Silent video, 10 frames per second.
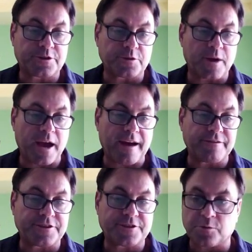So you have
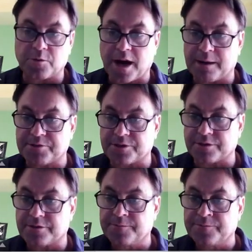these two
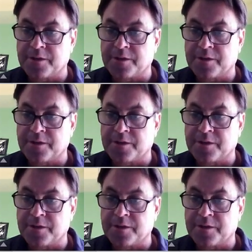options,